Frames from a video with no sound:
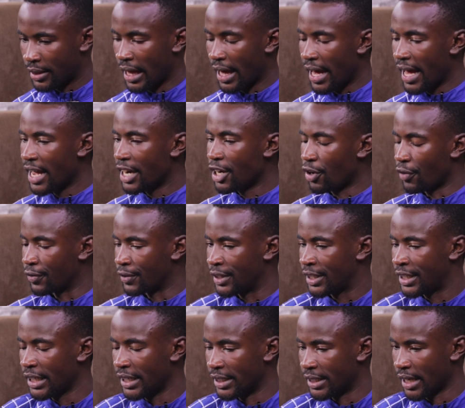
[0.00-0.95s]
the end
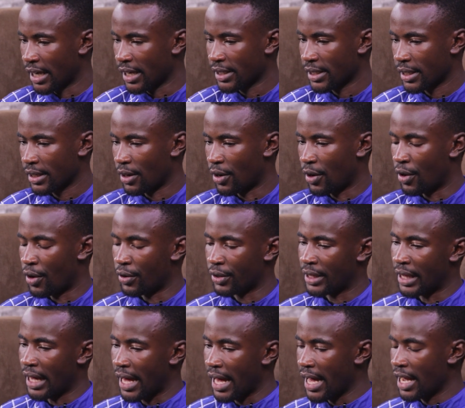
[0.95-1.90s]
of Jesus
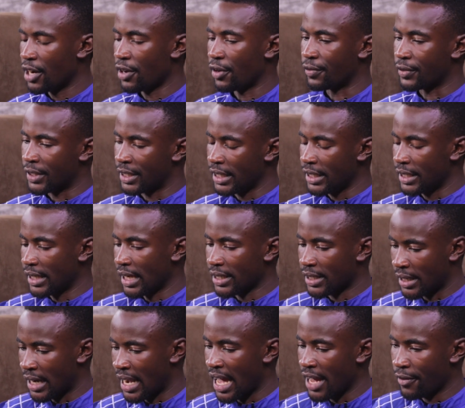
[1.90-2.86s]
or the end of
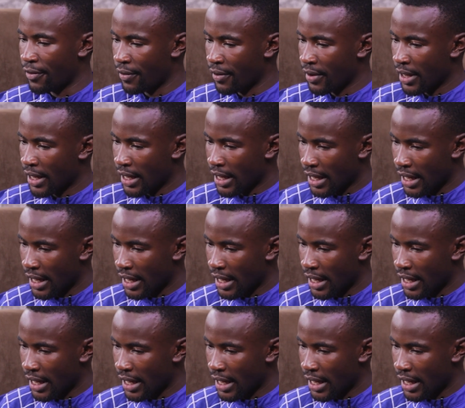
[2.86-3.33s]
Jesus' life